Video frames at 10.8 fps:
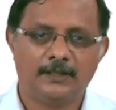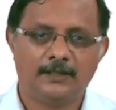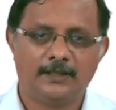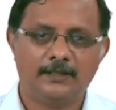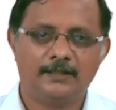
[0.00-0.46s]

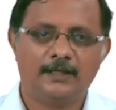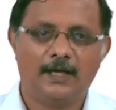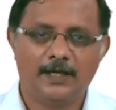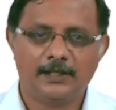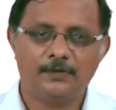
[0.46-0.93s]
right,
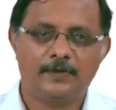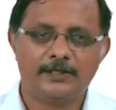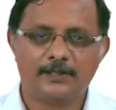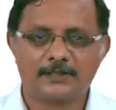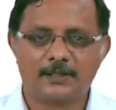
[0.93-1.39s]

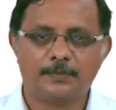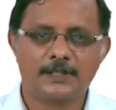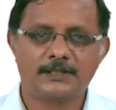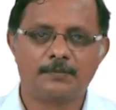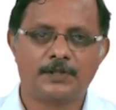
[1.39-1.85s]
attenuate or
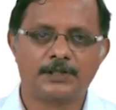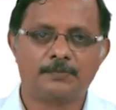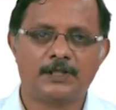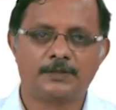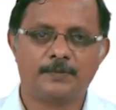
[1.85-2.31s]
suppress the
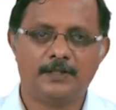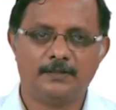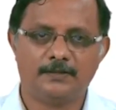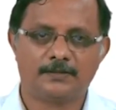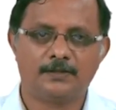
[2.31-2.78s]
pleasurable
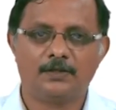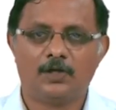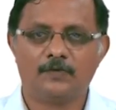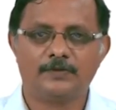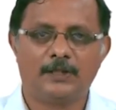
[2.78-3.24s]
experience
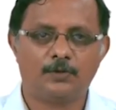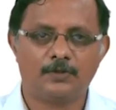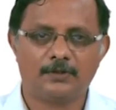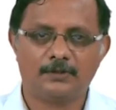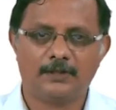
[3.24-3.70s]
of the
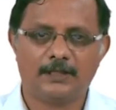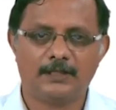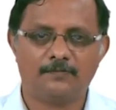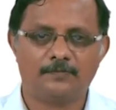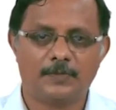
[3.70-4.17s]
above
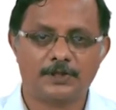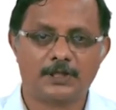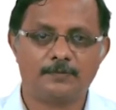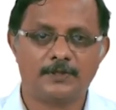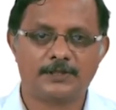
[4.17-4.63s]
kind of
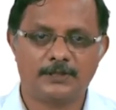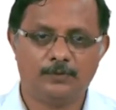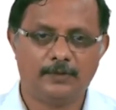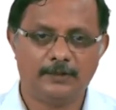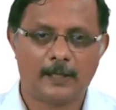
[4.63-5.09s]
pleasurable
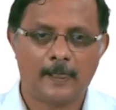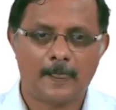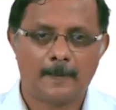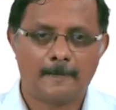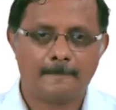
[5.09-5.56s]
stimuli.
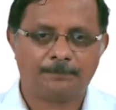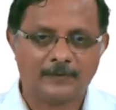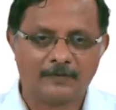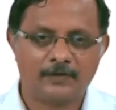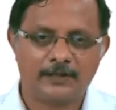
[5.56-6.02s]

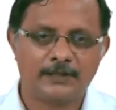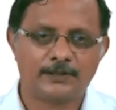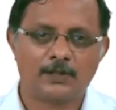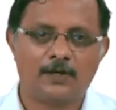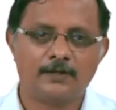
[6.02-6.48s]
Therefore, it
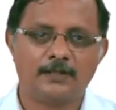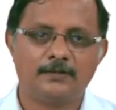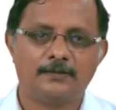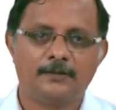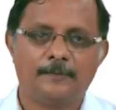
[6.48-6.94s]
is thought
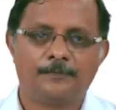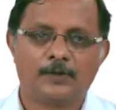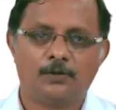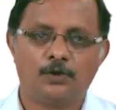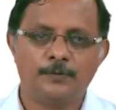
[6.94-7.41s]
that
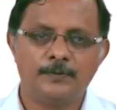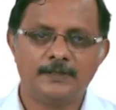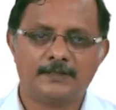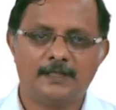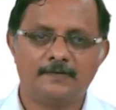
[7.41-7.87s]

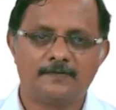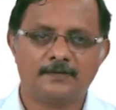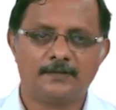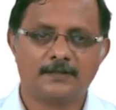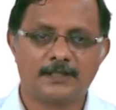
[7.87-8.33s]
dopamine
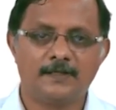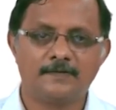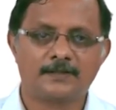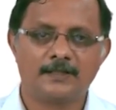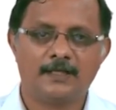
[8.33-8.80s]

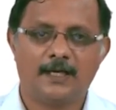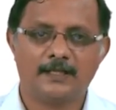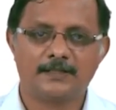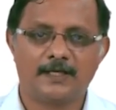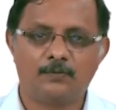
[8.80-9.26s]
serves
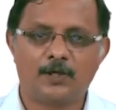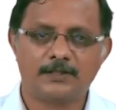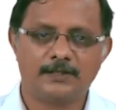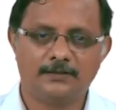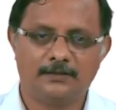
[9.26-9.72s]
as a
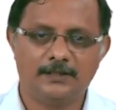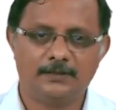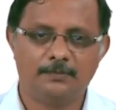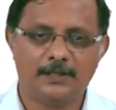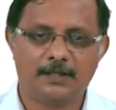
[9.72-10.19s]
reward signal. It
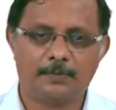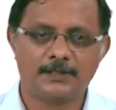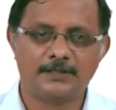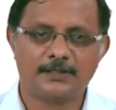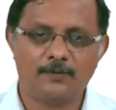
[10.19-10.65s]

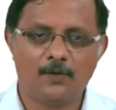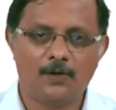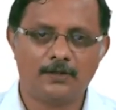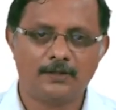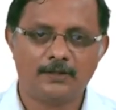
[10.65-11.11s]
represents
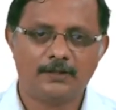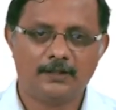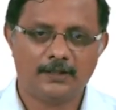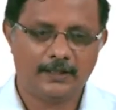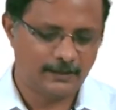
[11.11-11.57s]
reward,
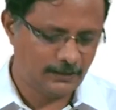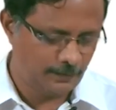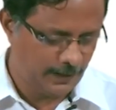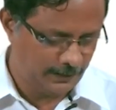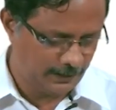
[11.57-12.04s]
right, in the
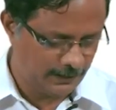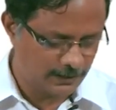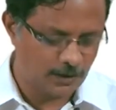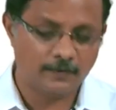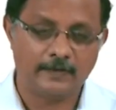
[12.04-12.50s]
brain, and there
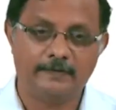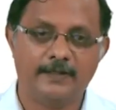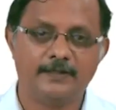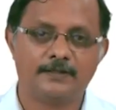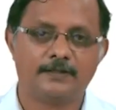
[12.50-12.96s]
is a lot of
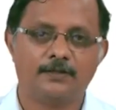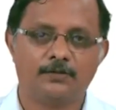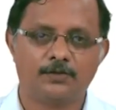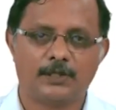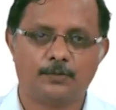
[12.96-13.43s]
evidence
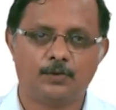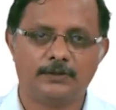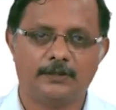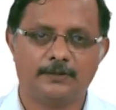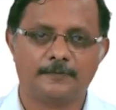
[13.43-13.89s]
to
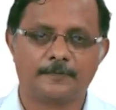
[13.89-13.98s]
support that.